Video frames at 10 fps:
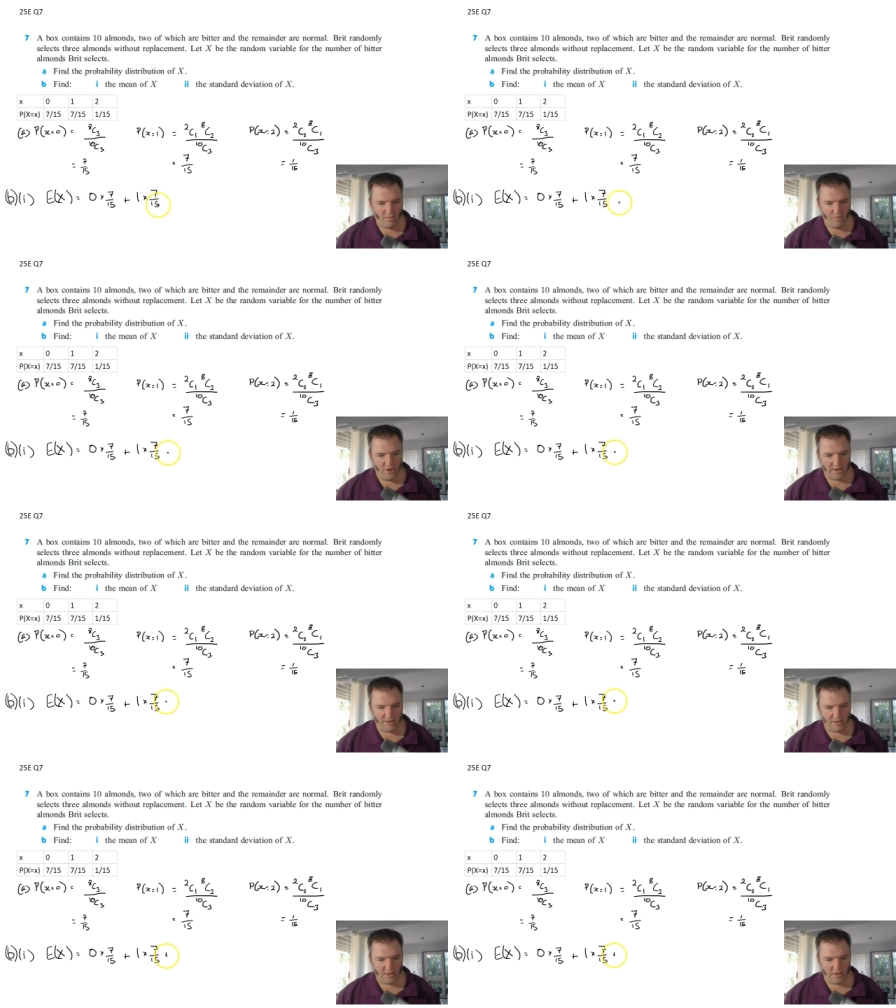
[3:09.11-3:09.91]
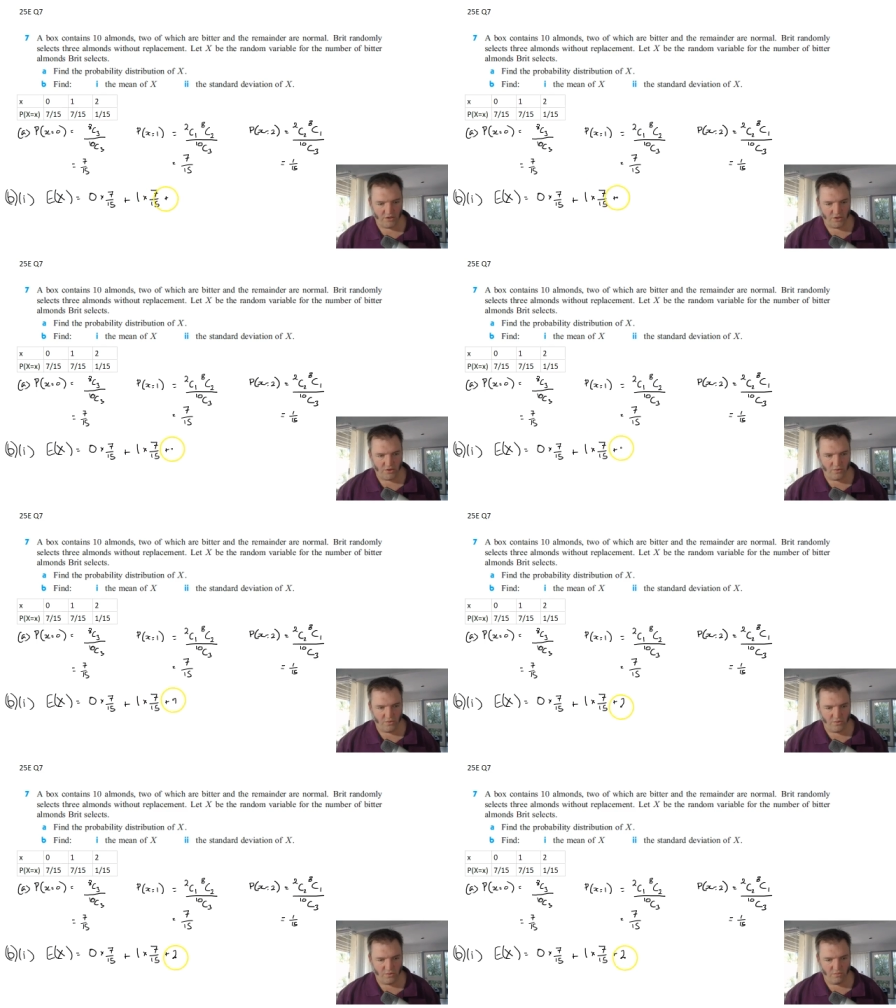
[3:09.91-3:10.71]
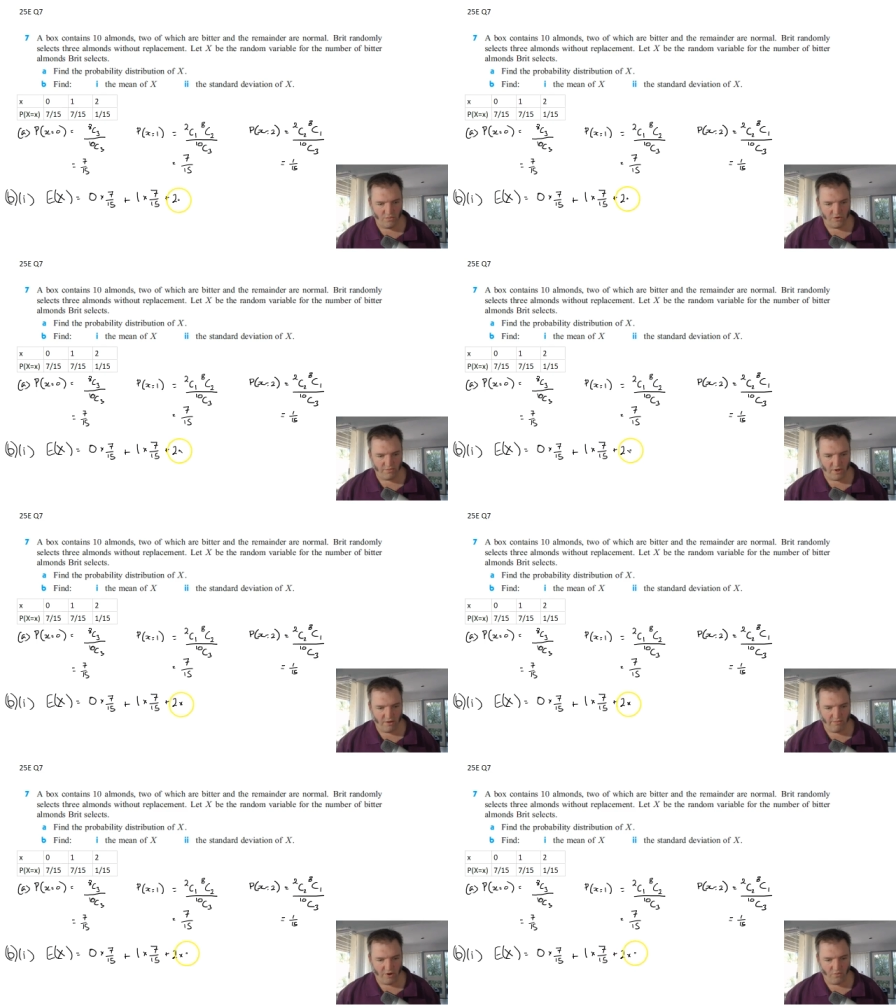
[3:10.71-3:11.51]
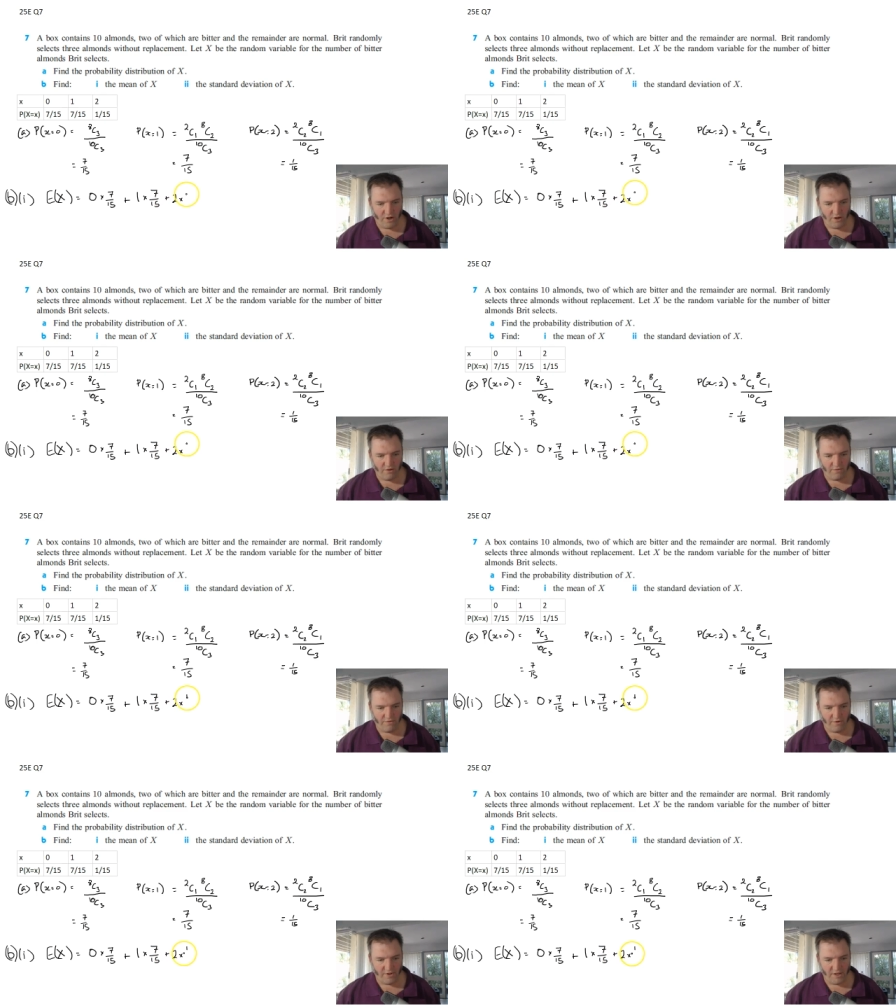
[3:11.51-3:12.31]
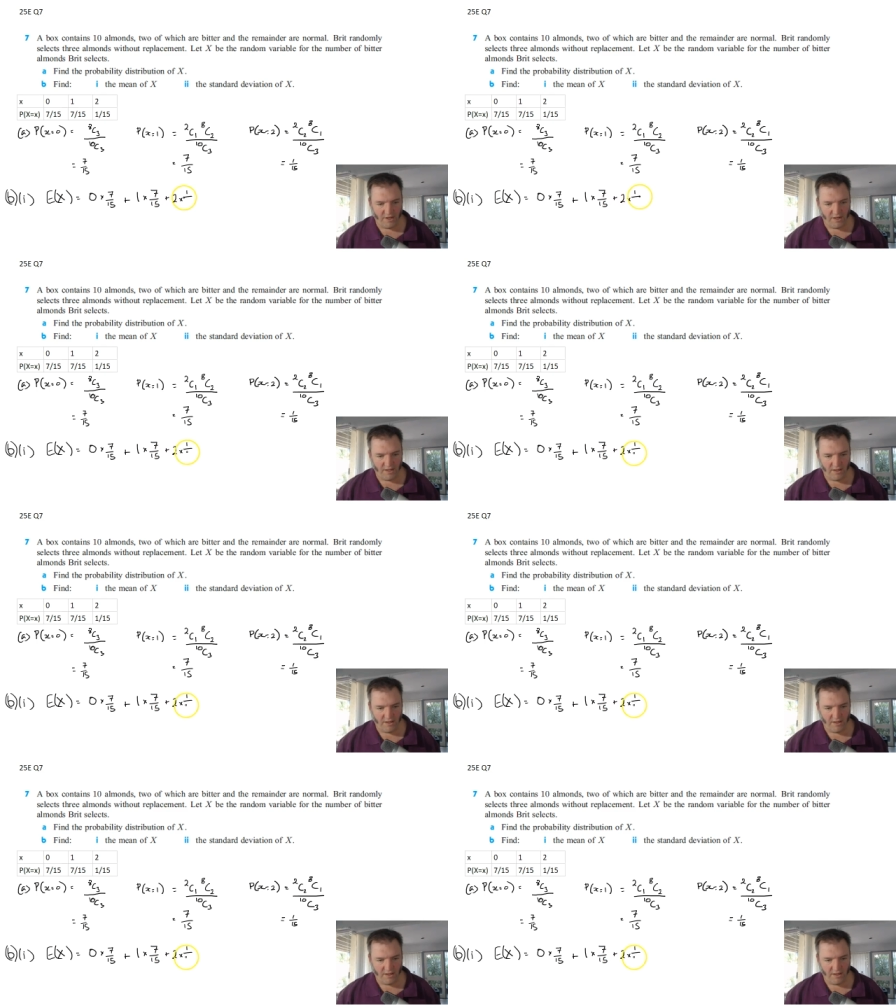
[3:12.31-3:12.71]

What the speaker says: plus 2 multiplied by 1 over 15.